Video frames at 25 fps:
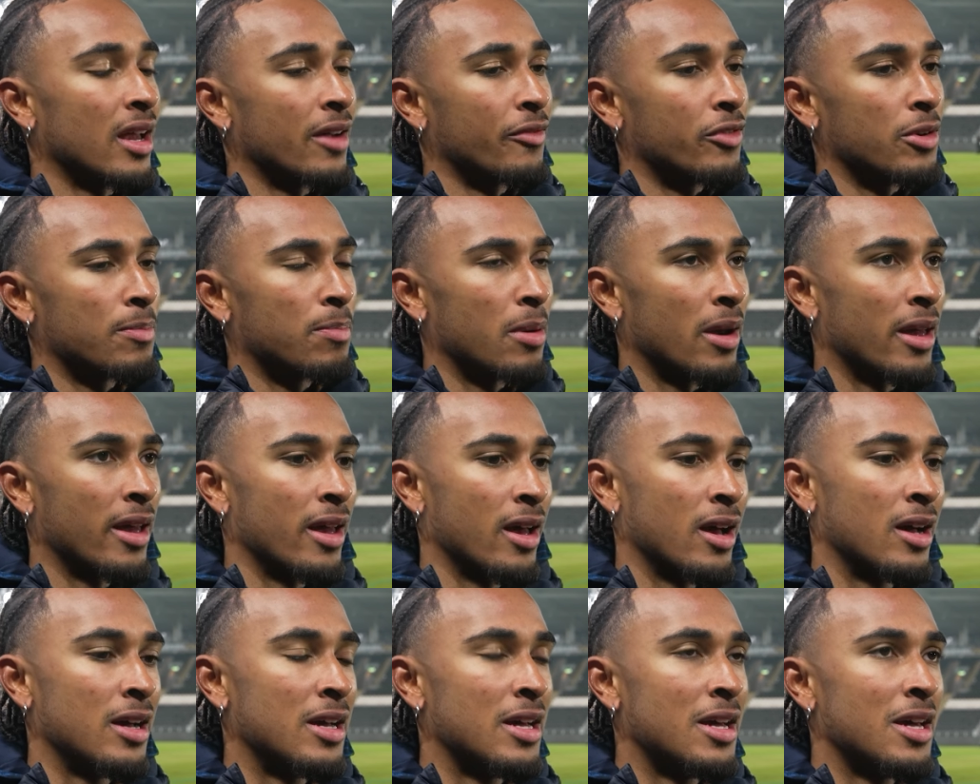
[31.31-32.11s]
Every
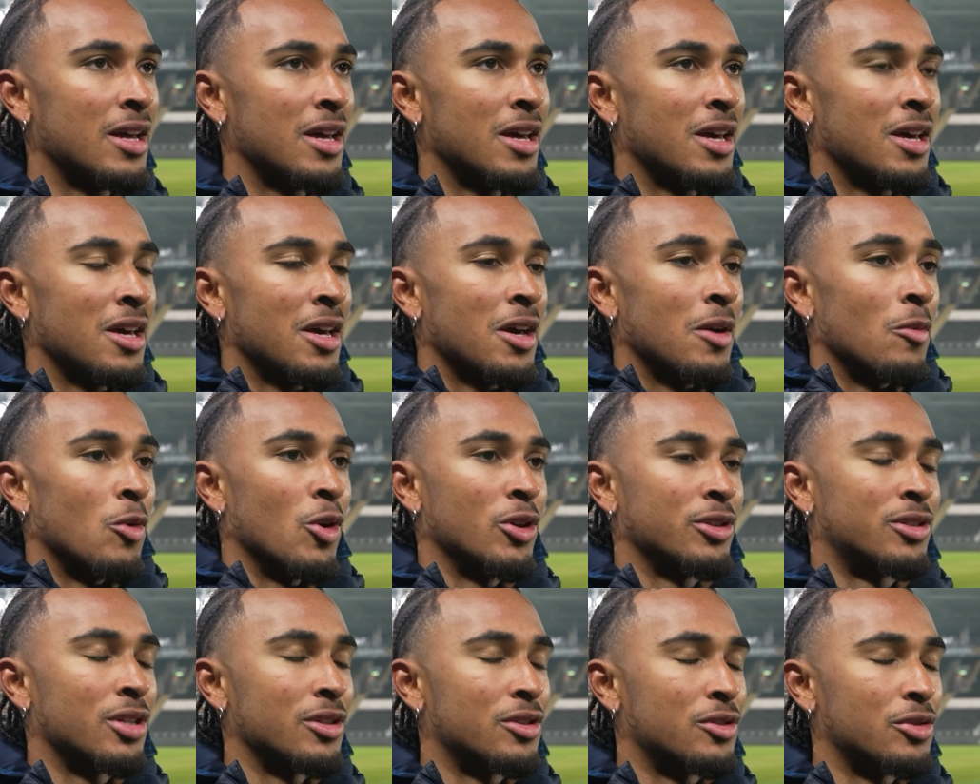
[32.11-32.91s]
player
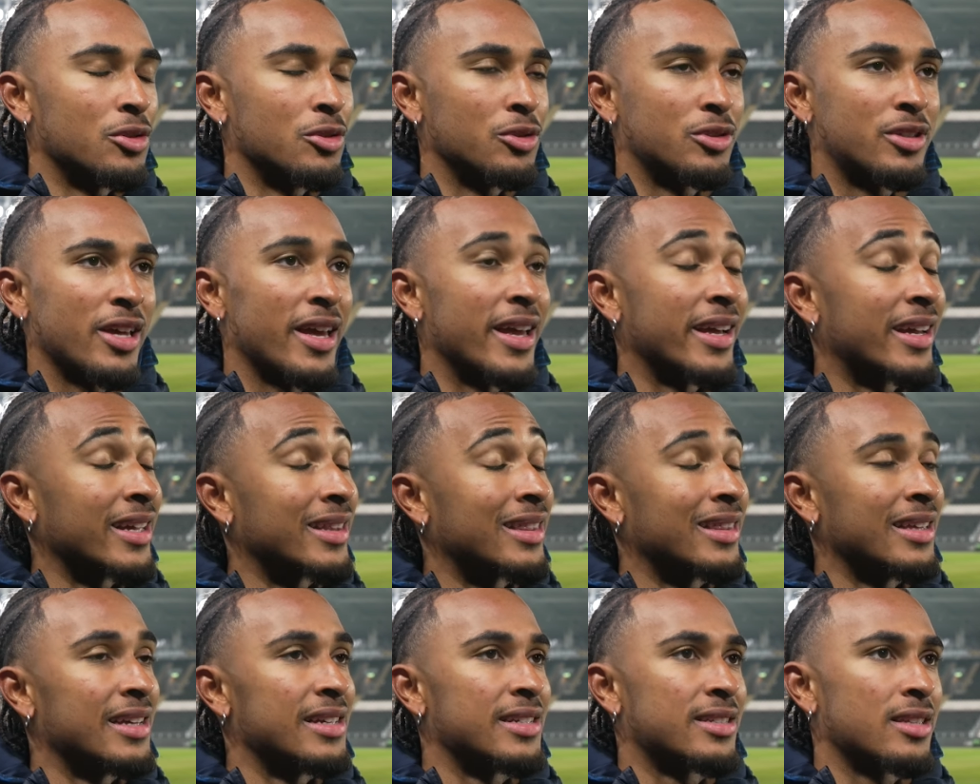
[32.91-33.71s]
wanted to take
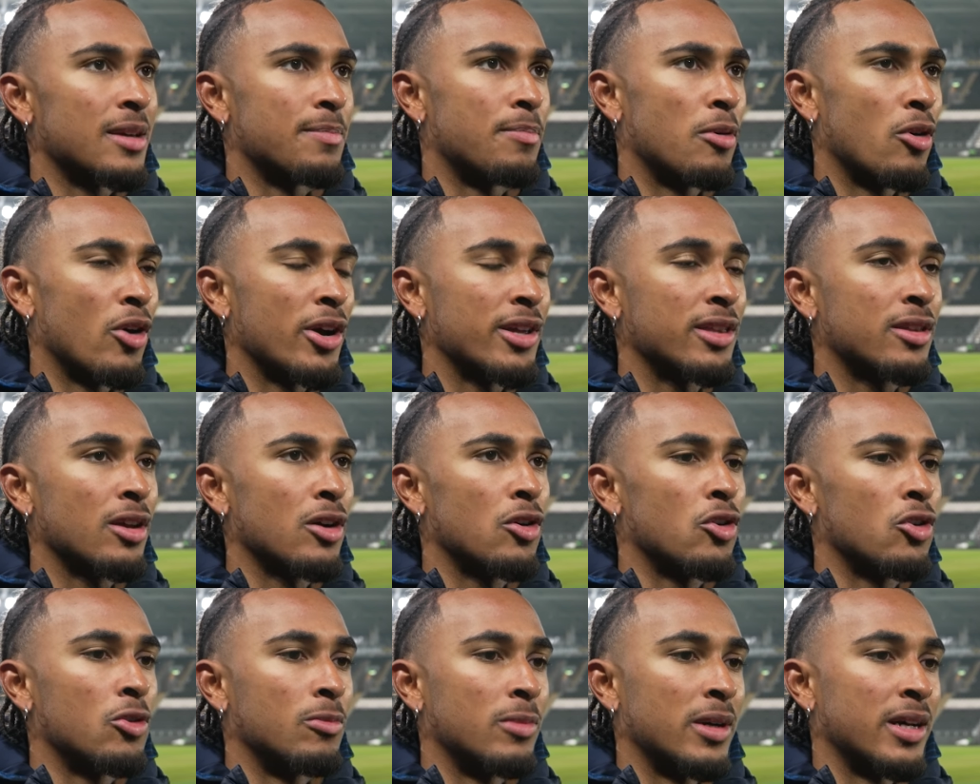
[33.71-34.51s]
at least a point
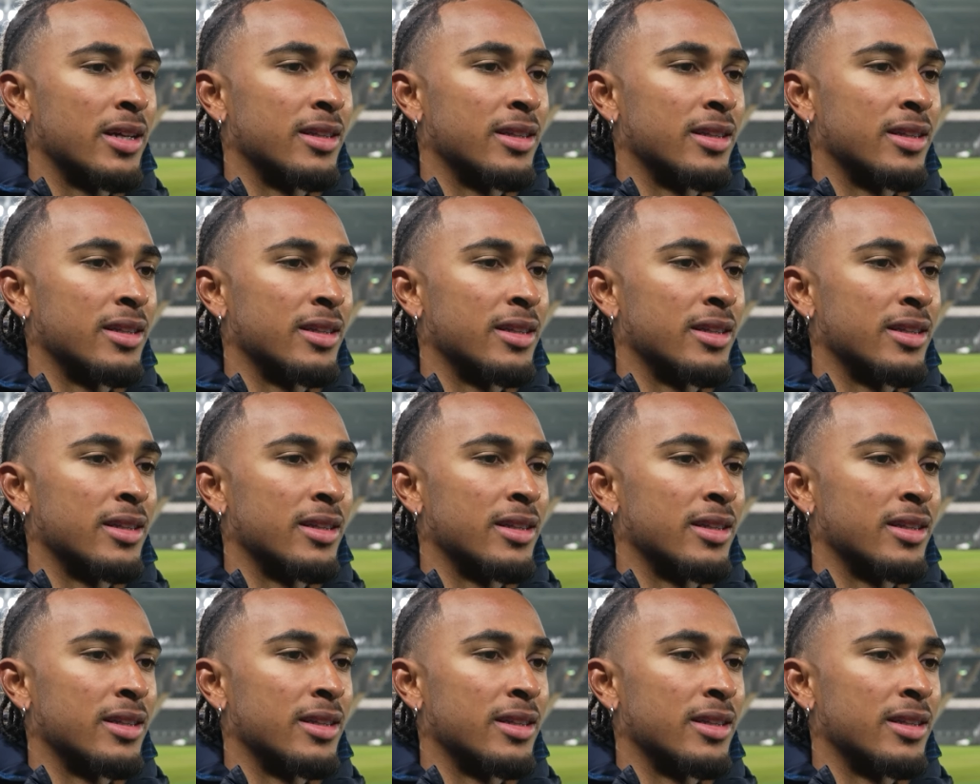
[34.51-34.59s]
home.